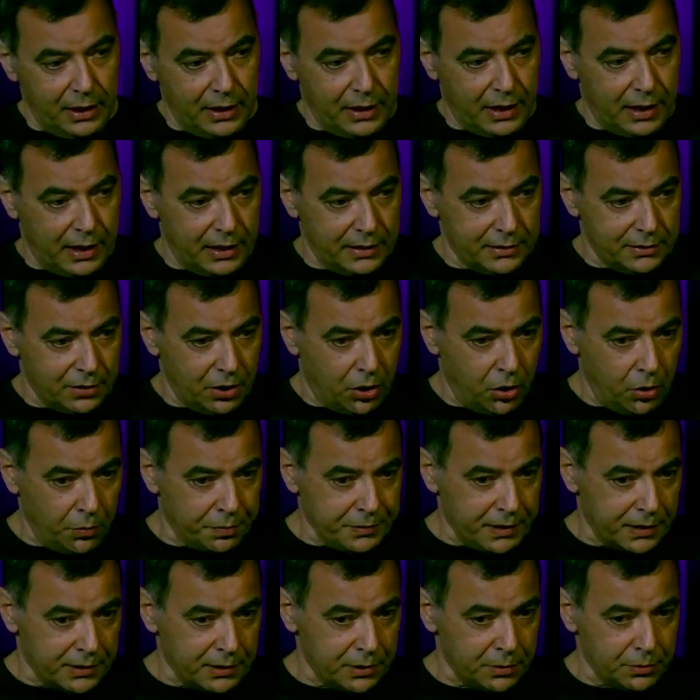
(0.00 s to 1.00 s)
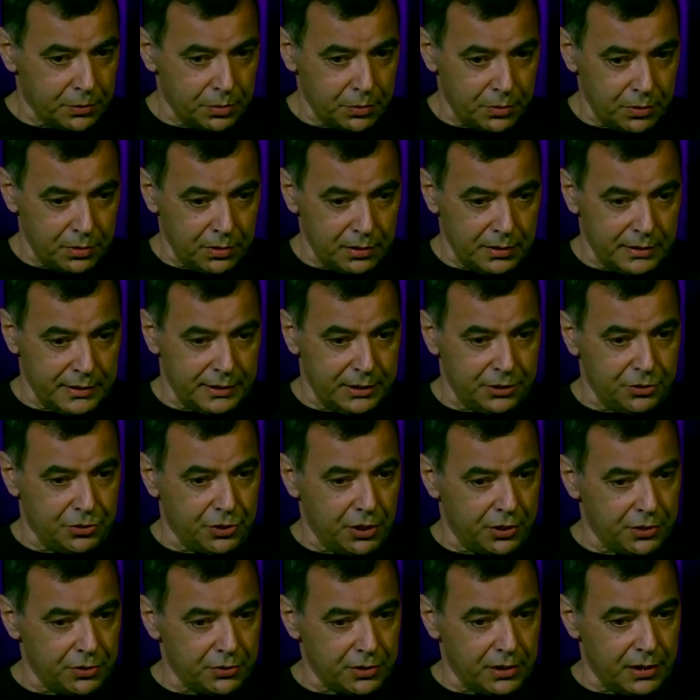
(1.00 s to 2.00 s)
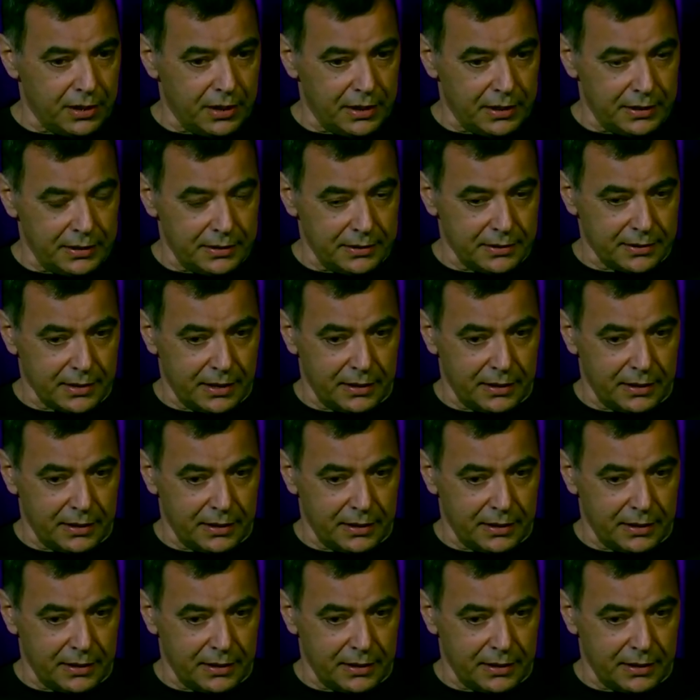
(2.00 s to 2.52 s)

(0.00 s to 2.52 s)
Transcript: and hope that it will uh, generalize